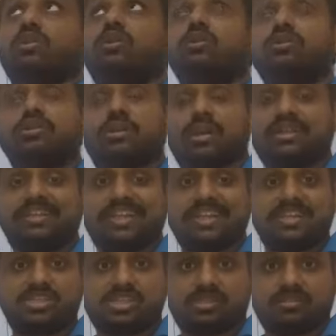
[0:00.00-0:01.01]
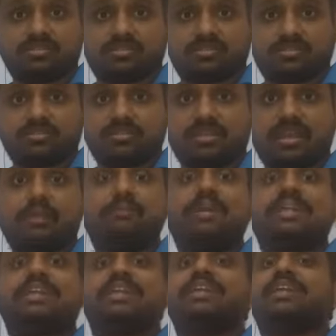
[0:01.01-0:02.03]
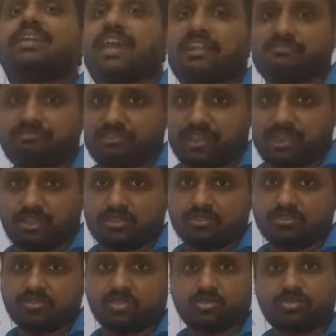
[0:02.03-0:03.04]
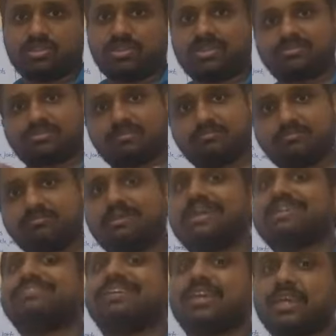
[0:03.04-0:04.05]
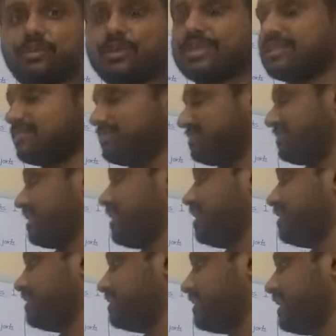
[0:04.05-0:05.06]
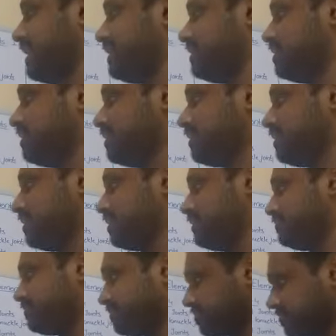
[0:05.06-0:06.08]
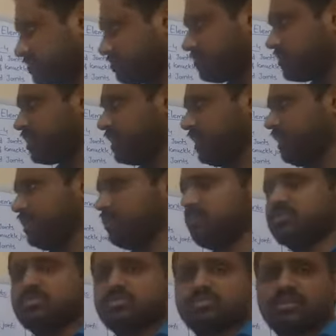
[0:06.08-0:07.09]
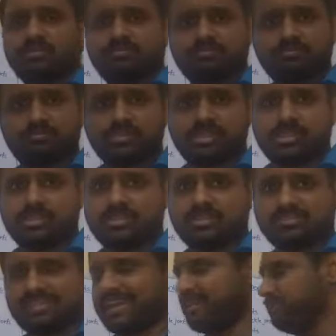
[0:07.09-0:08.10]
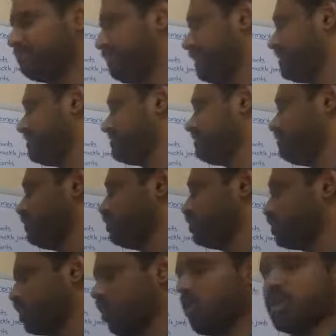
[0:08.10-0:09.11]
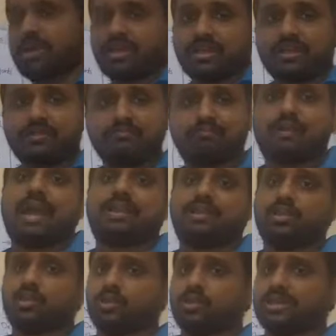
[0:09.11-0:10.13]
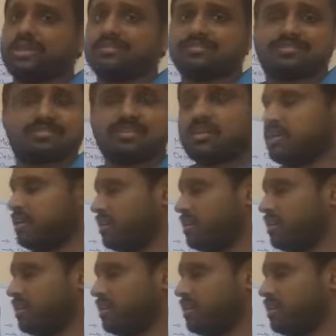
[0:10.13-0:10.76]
all conditions a material can fail. So there are some basic equations regarding that. Here also the second part is about shock, impact, loadings,